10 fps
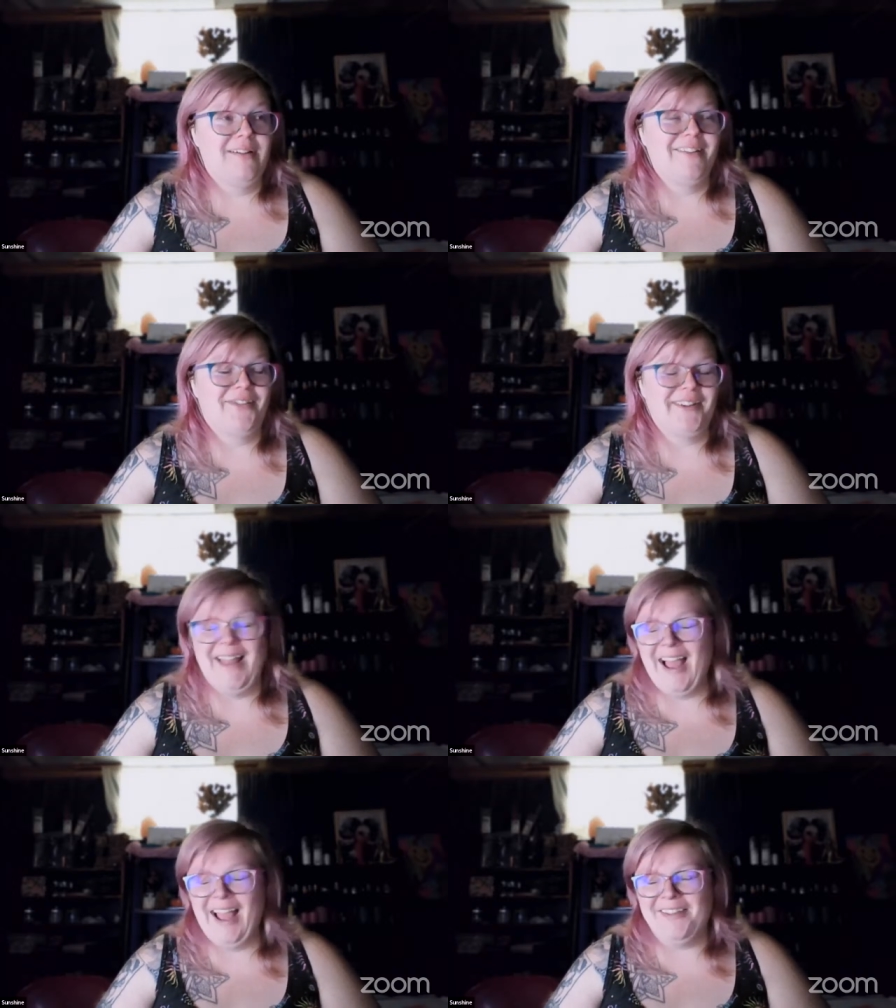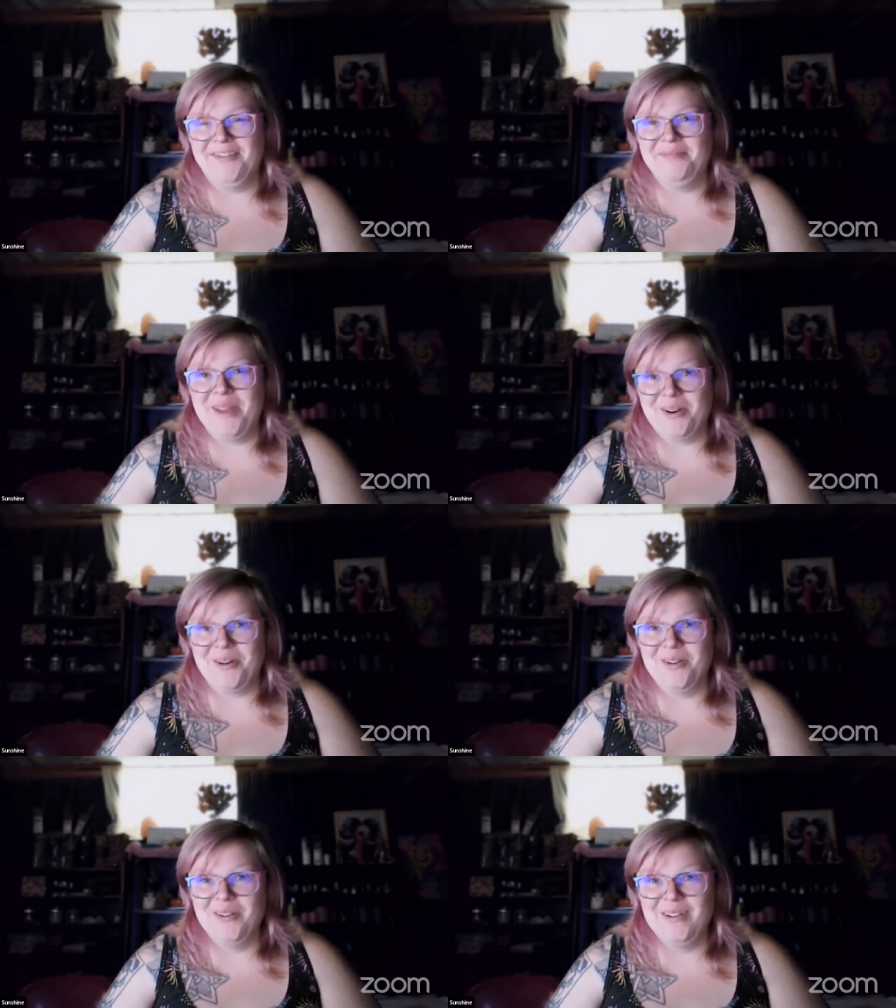for lack of a
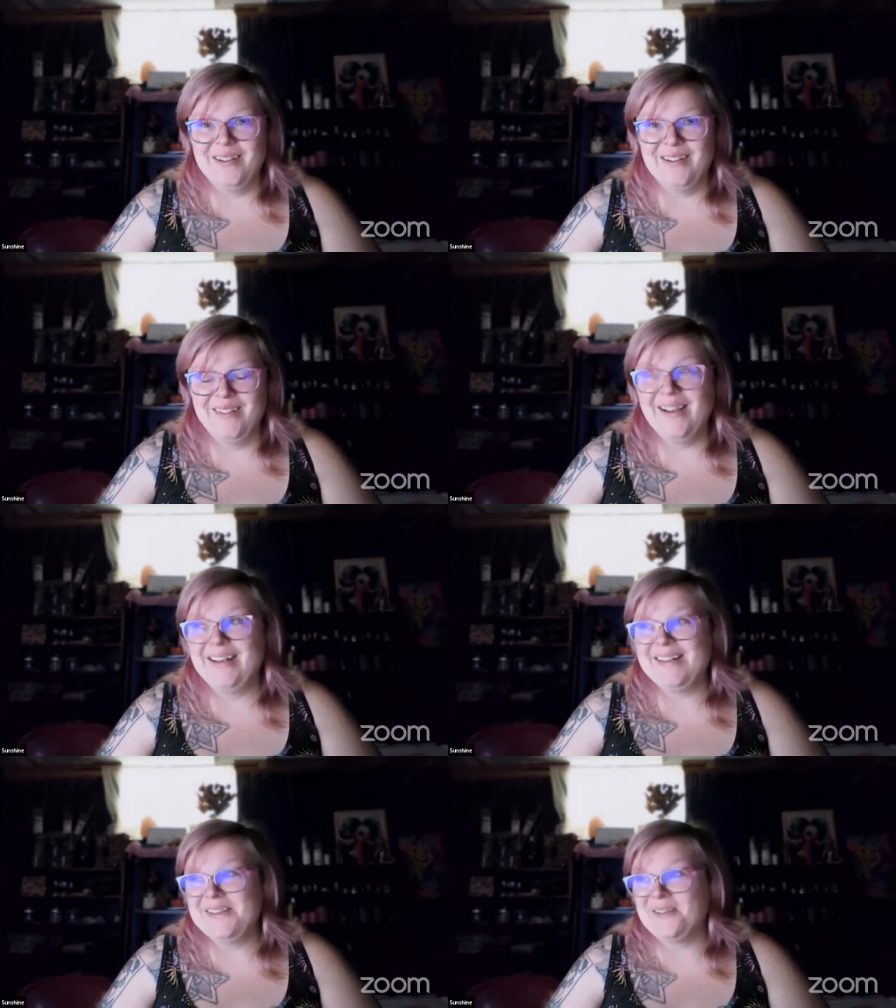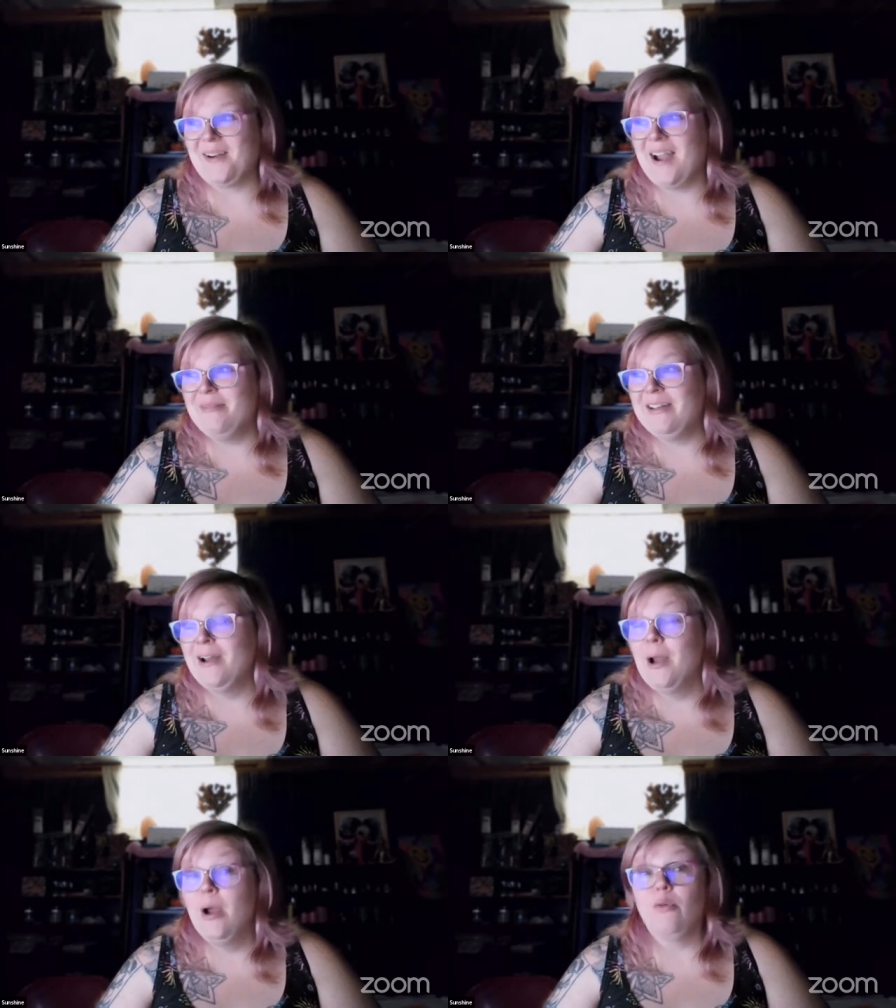better way to describe it,
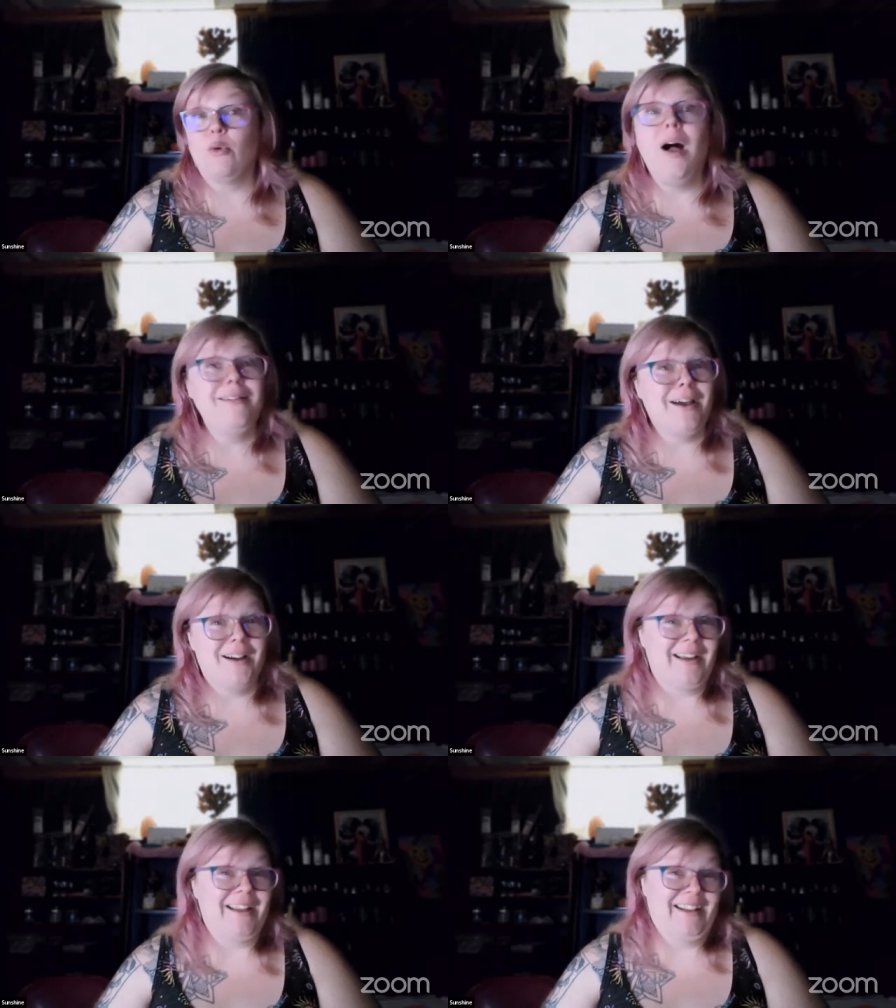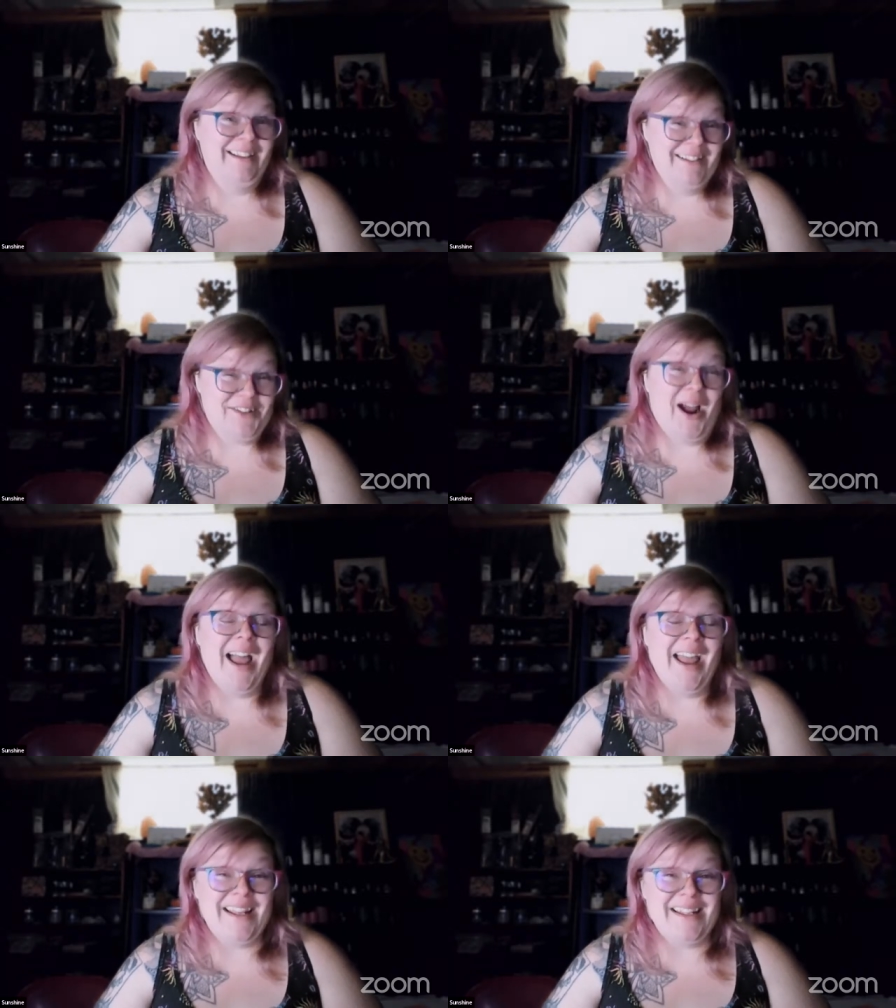raw dogging it,
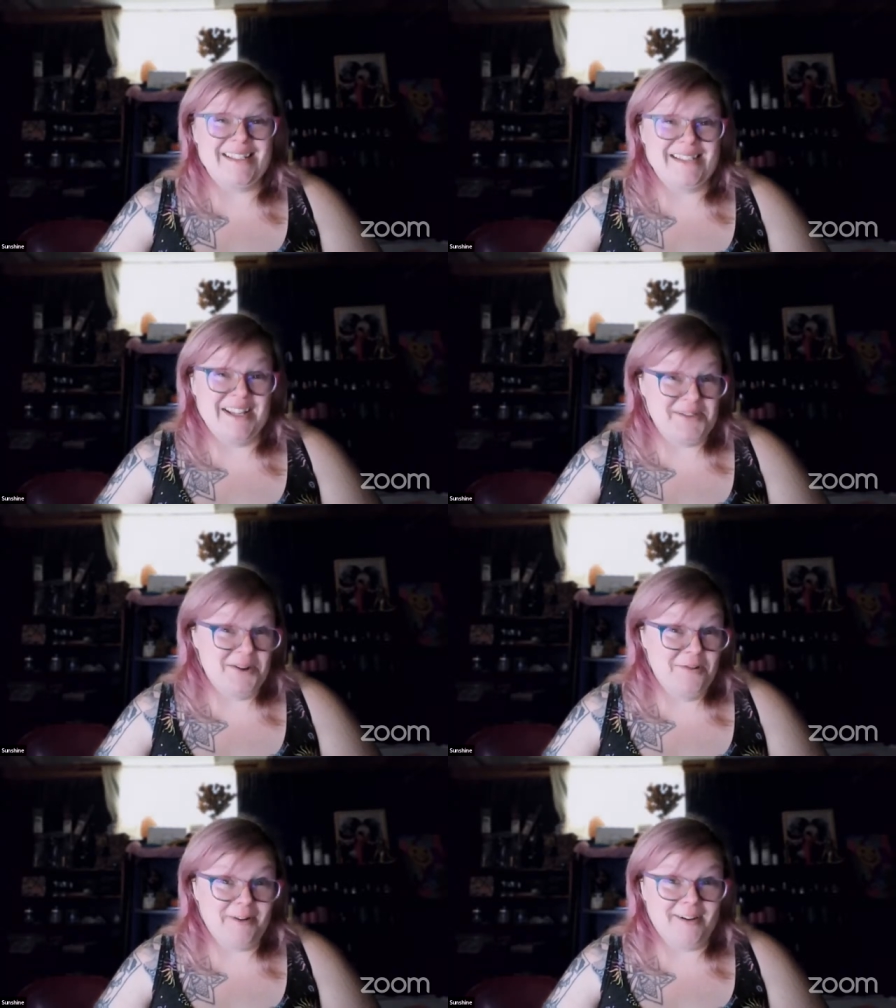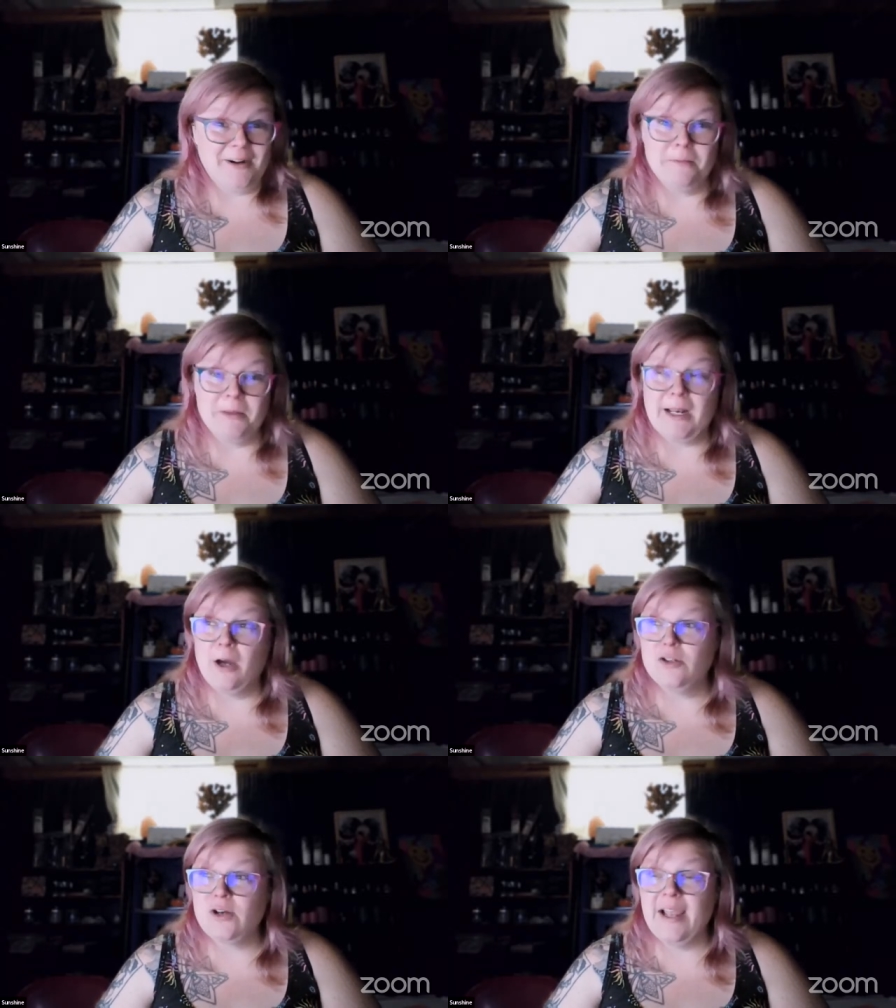trying to stay sober,
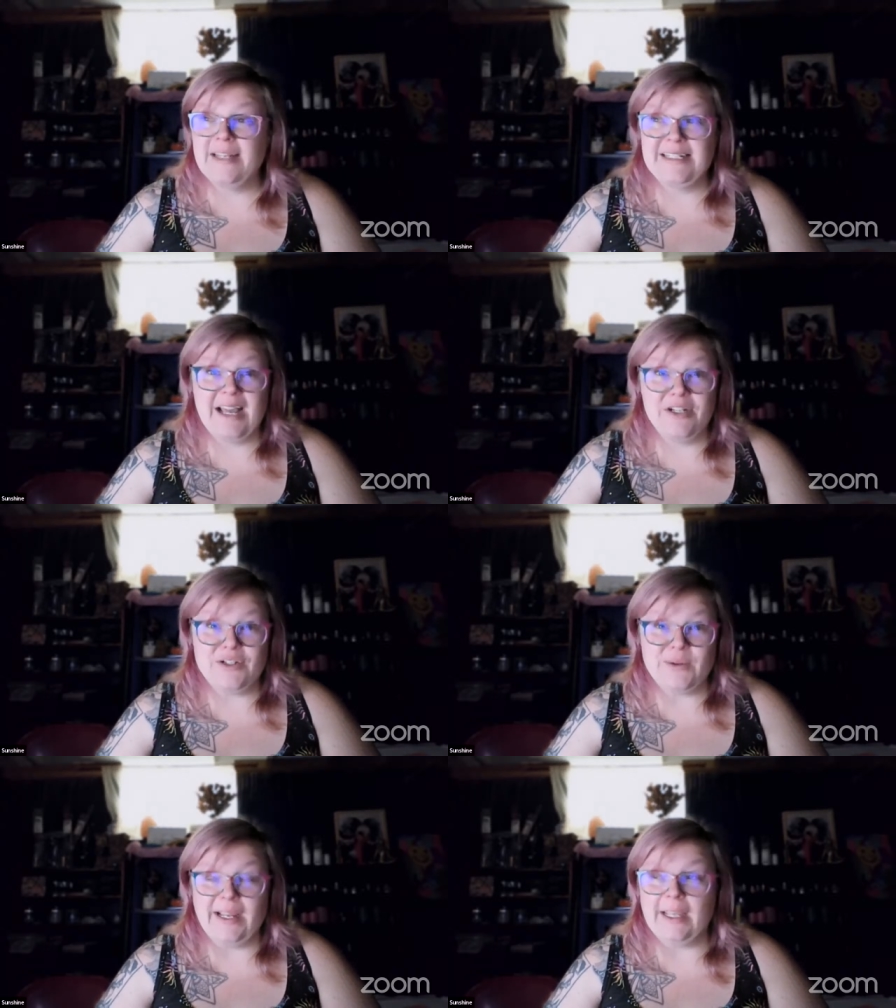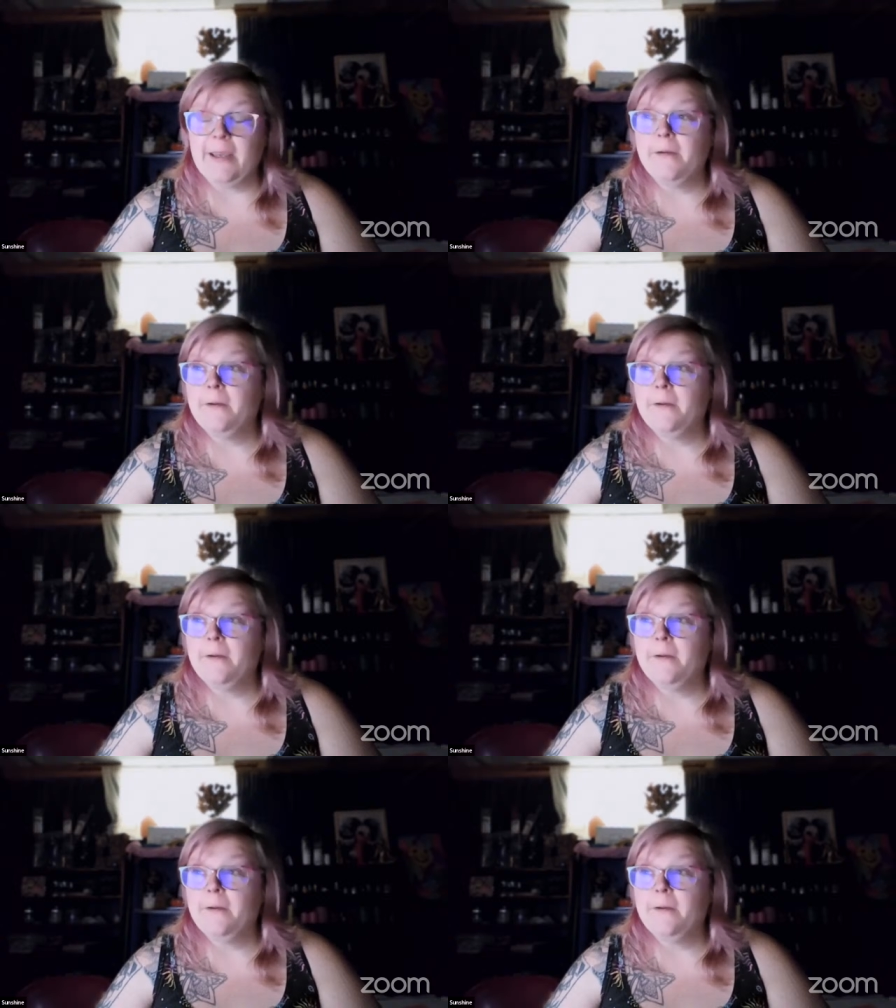trying to not drink.